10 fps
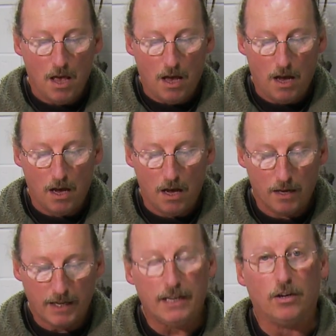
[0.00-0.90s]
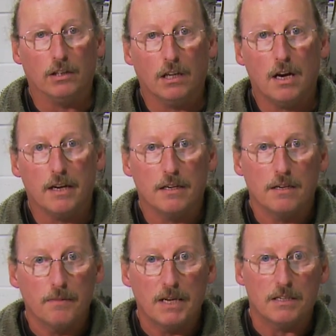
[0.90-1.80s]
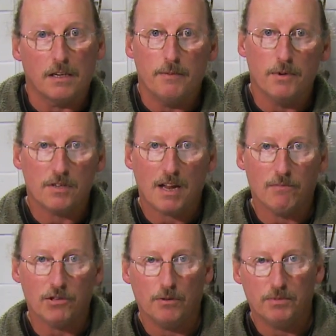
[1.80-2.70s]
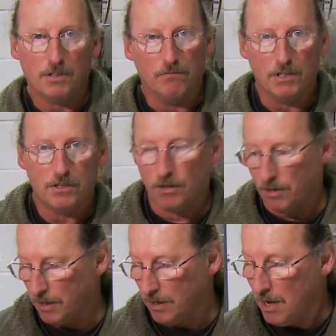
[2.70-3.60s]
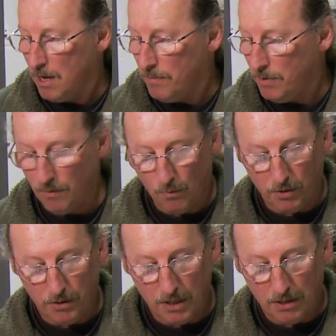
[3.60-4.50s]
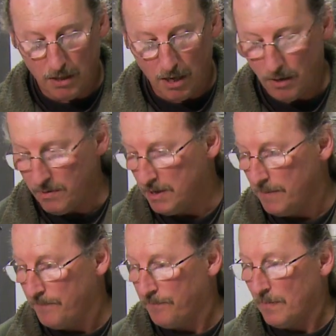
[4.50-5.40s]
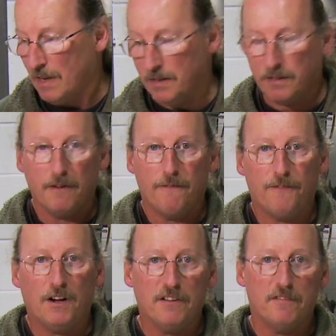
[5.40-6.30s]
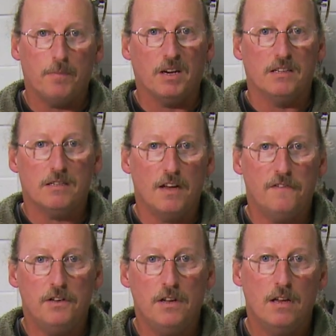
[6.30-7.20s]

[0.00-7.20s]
Get it online, basically. Most camera shops don't restock it. But what you need to know is it's 5 by 7